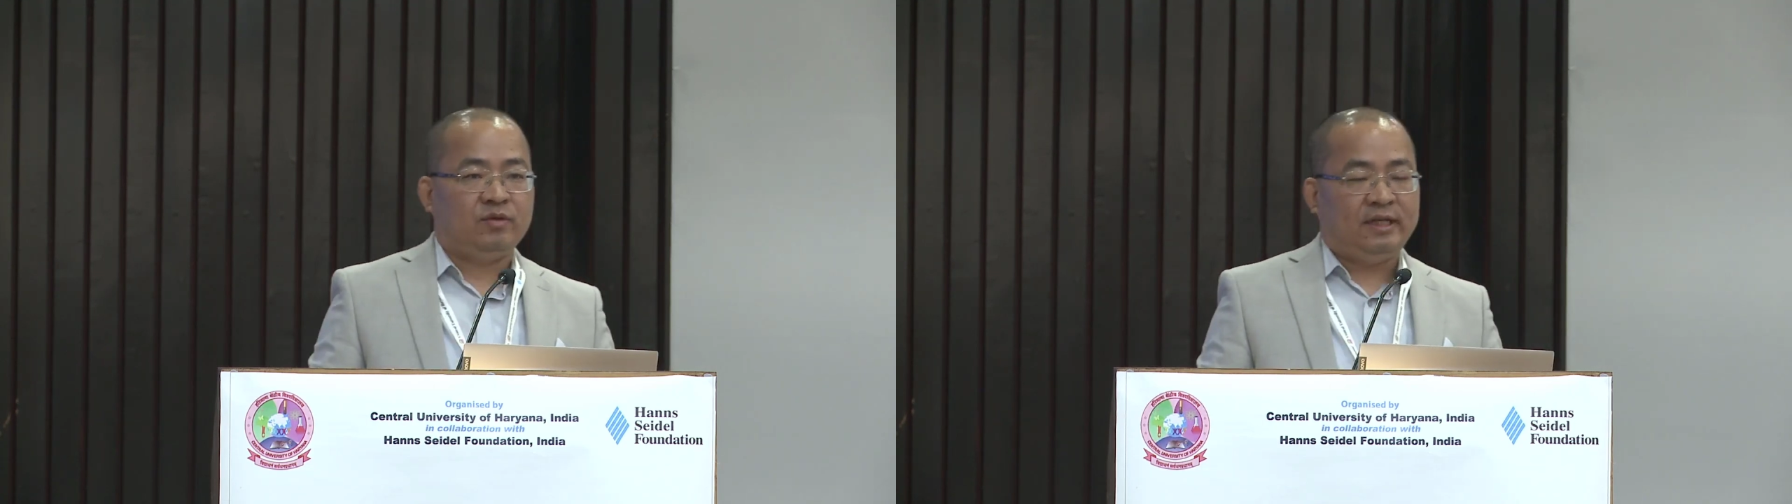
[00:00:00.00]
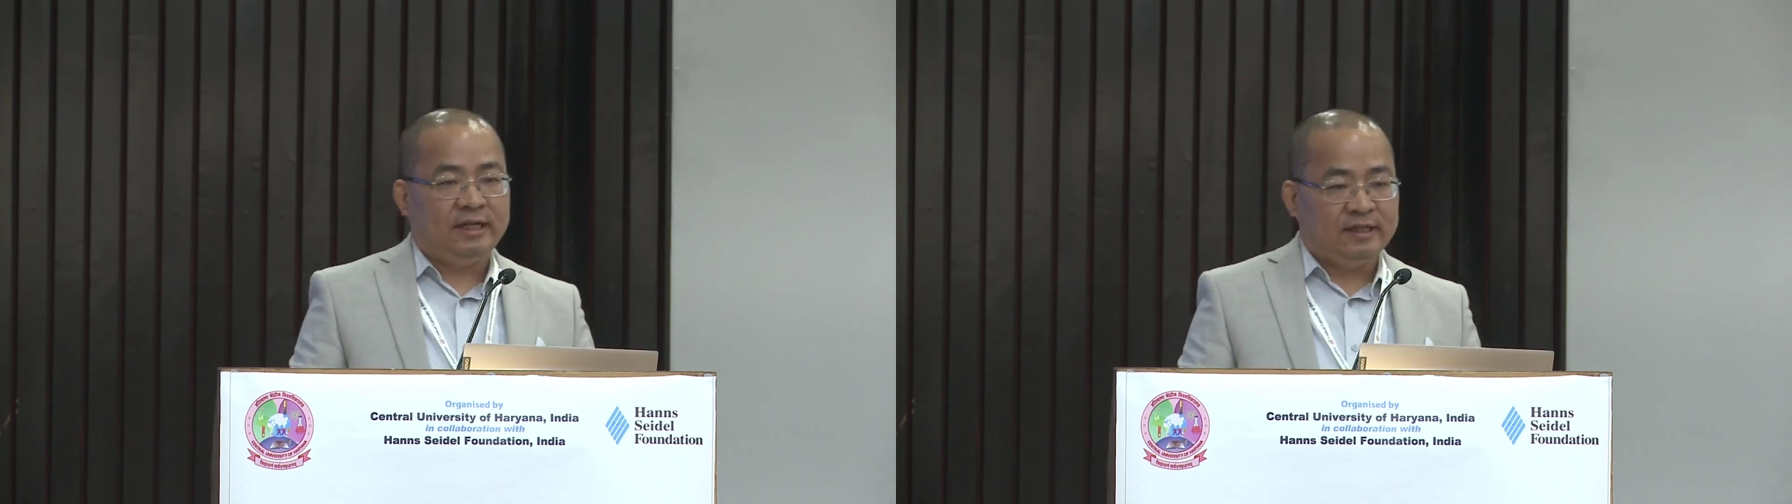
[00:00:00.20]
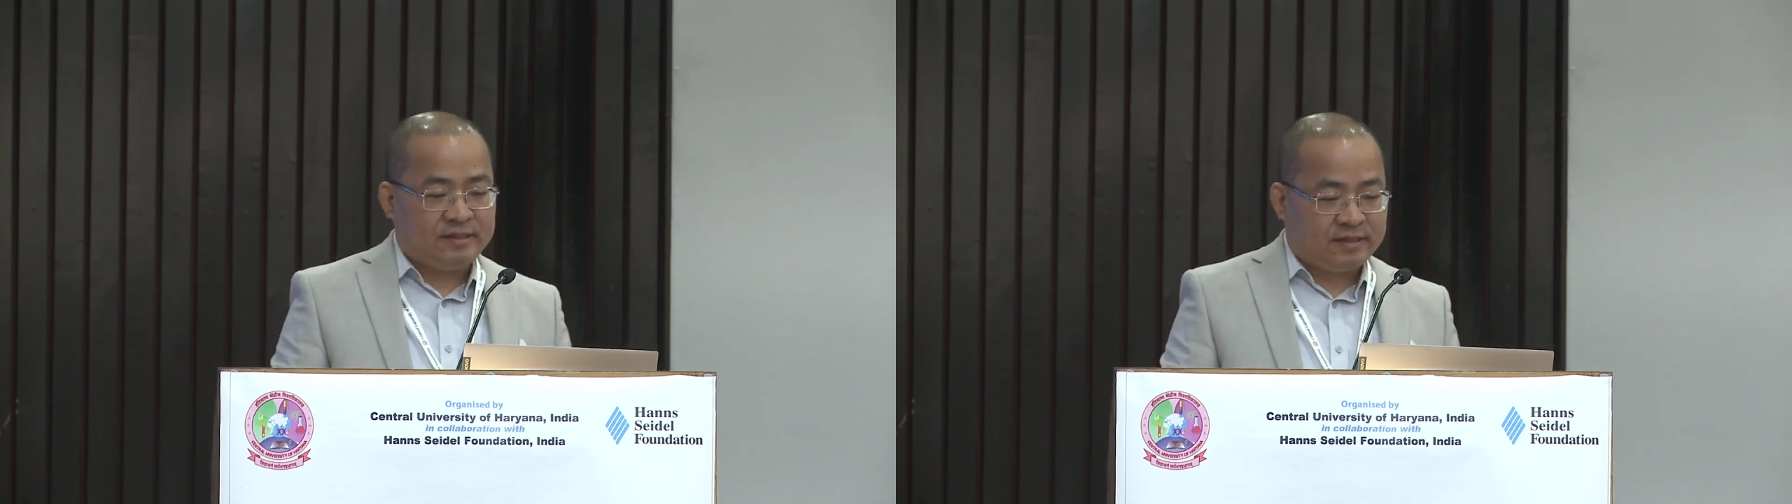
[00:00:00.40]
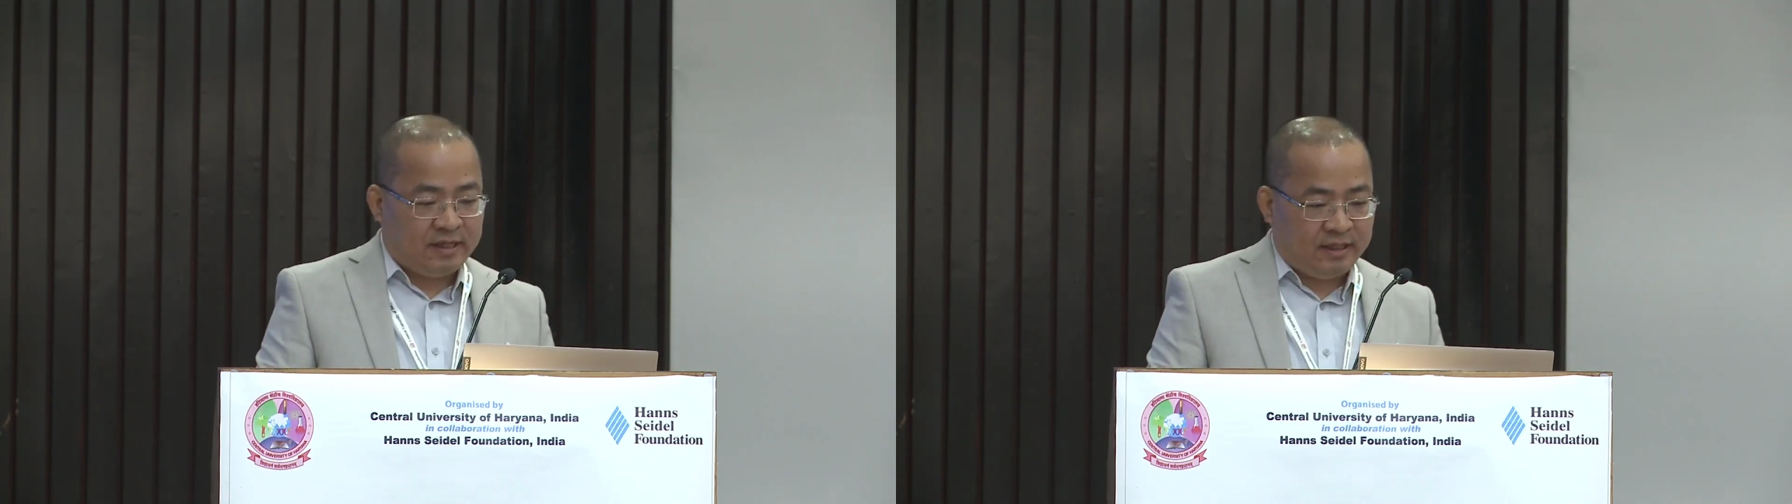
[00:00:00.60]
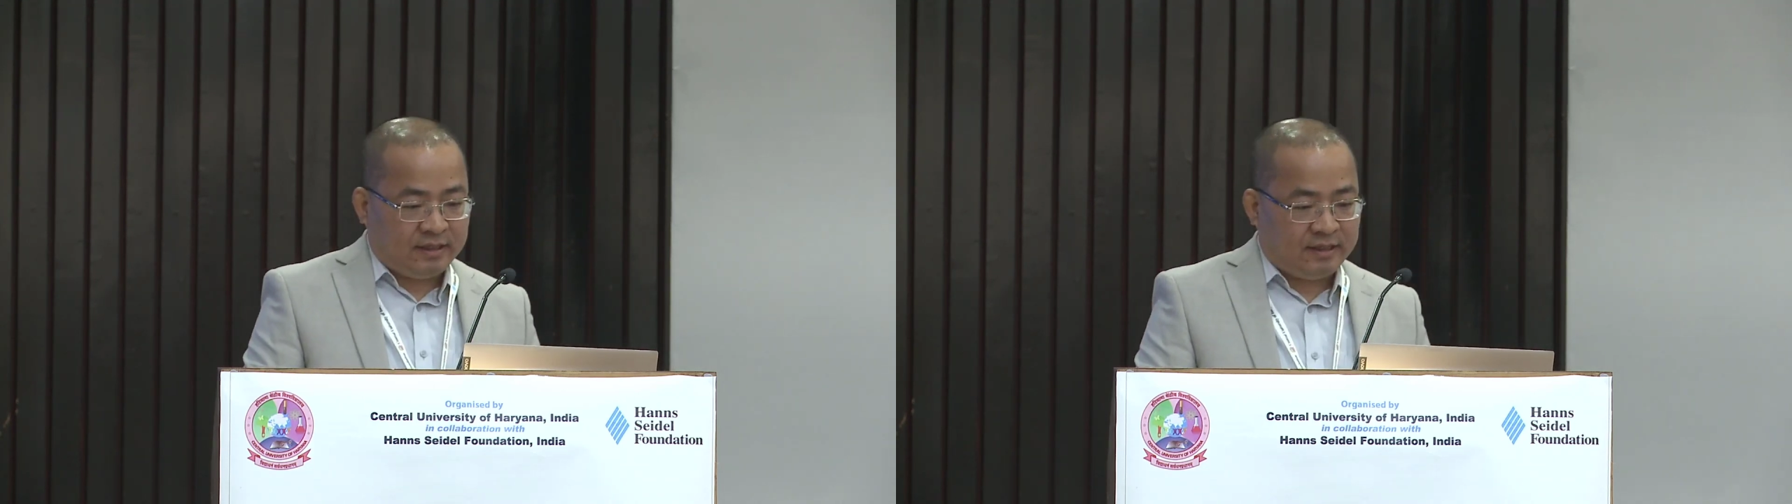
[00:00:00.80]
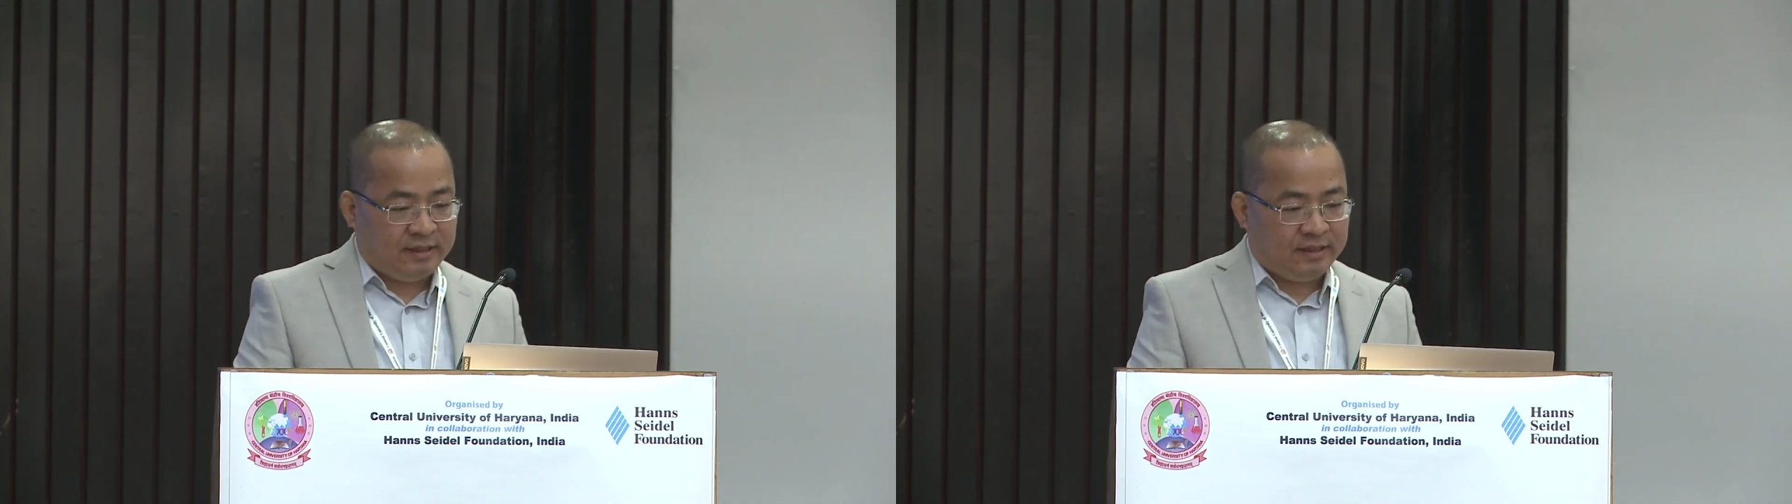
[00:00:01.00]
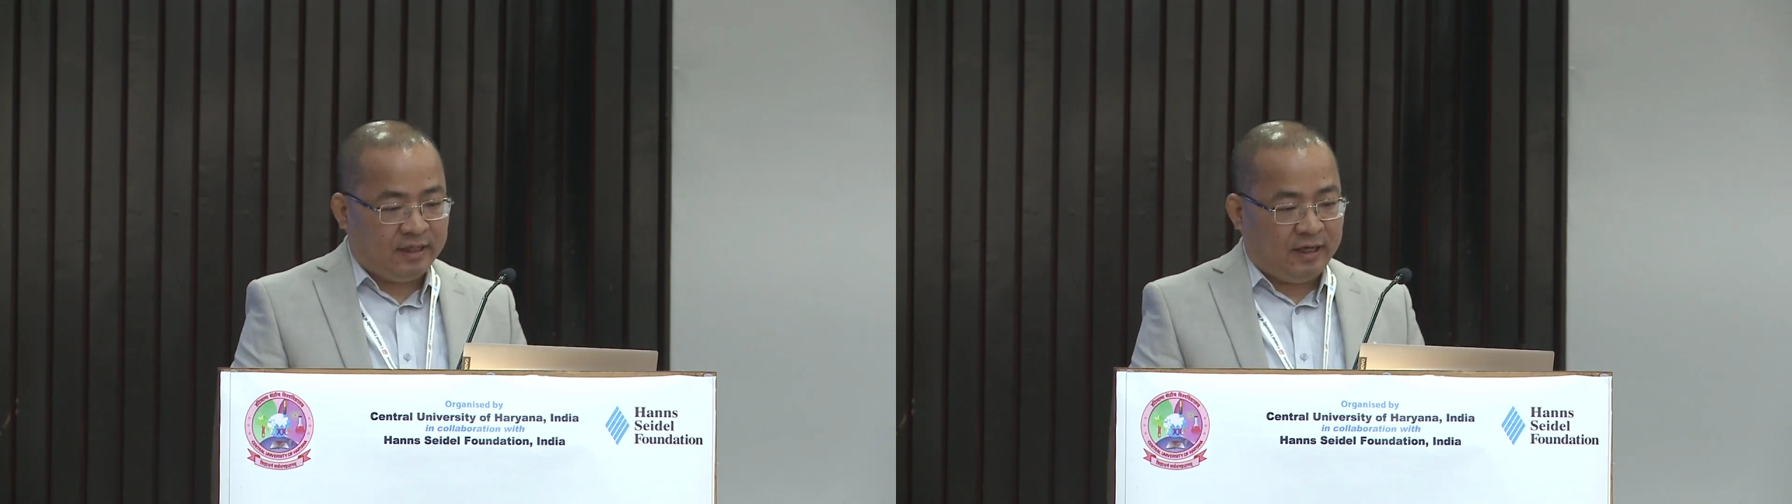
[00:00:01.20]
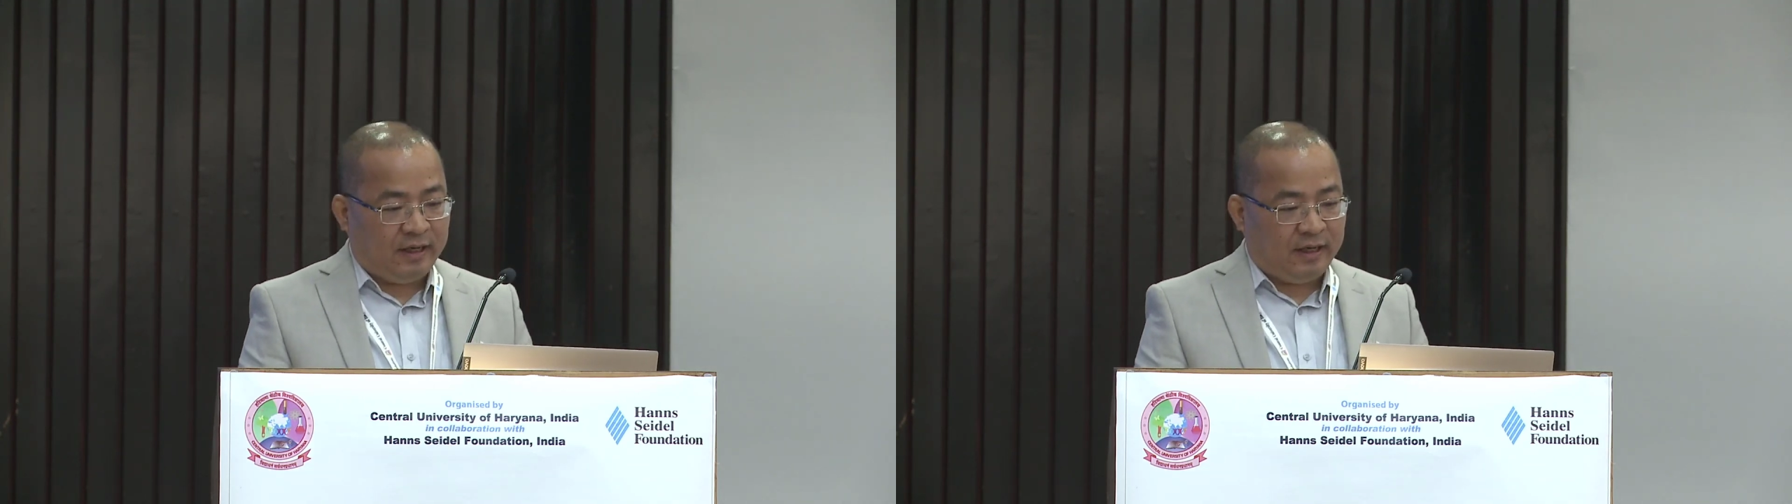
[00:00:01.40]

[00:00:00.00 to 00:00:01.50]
well as the